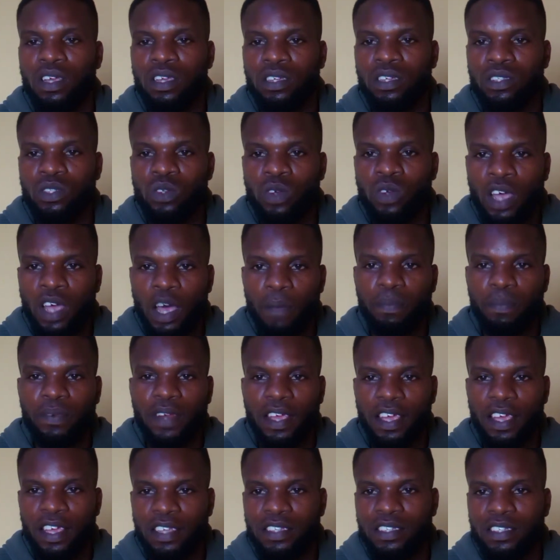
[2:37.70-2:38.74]
it will help
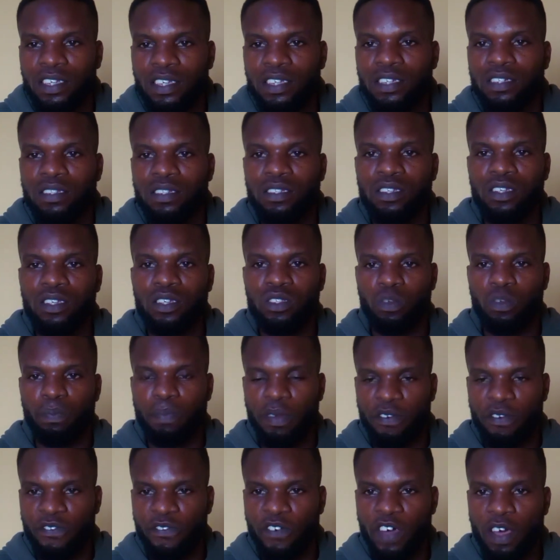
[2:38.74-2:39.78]
the engine to
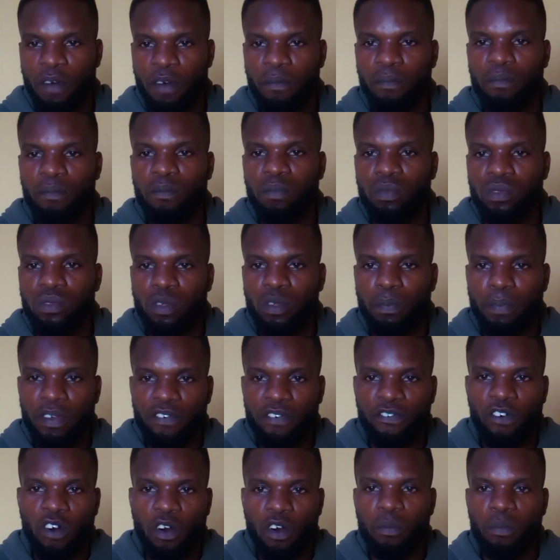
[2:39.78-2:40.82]

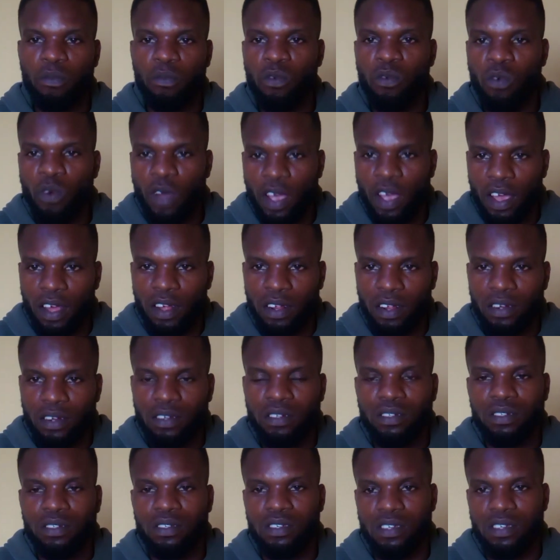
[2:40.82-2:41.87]
perform well.
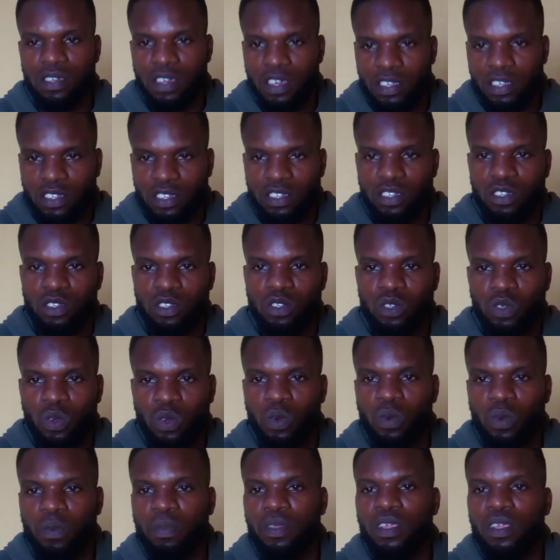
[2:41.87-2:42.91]
Yes,
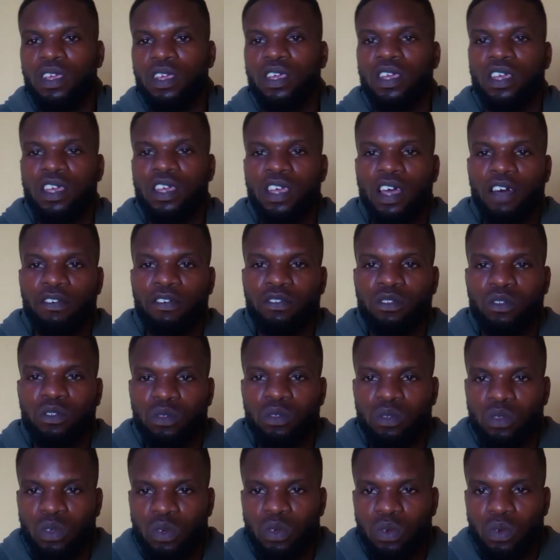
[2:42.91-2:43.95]
so you have
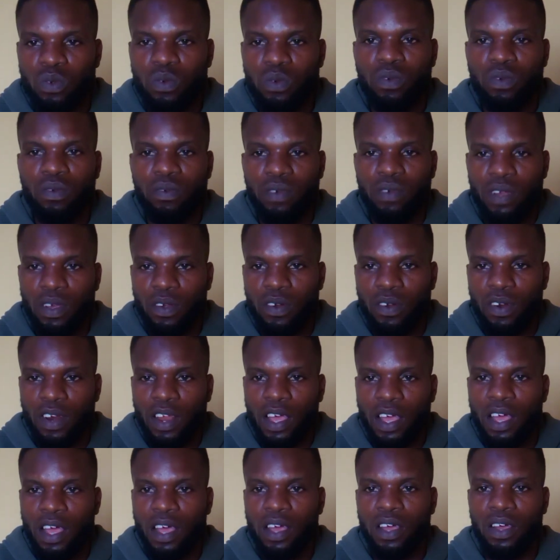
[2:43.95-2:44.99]
to do
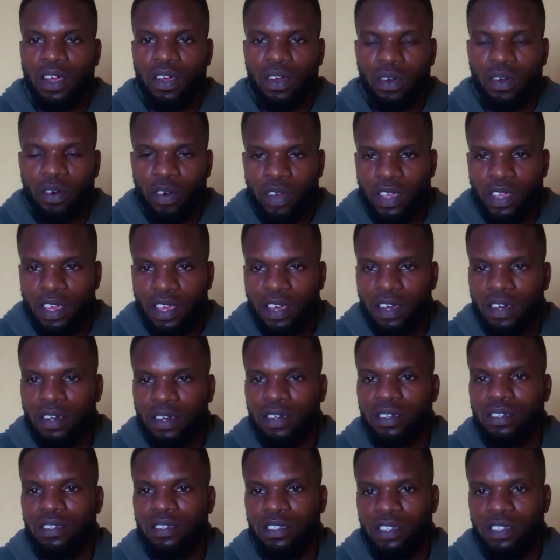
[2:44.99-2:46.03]
regular
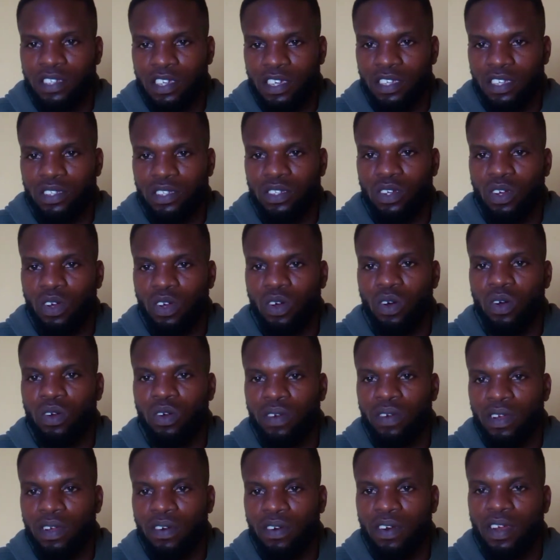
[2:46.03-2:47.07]
oil change
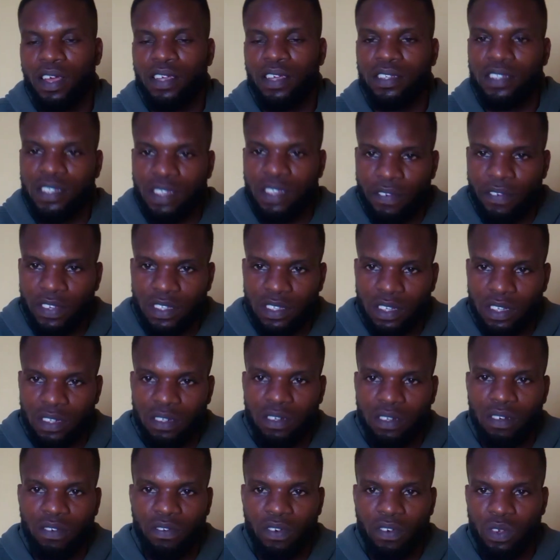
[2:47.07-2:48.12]
or regular
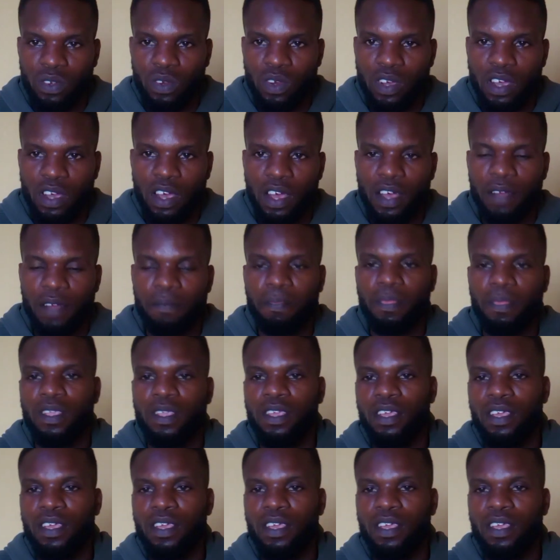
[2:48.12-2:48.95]
servicing for your car.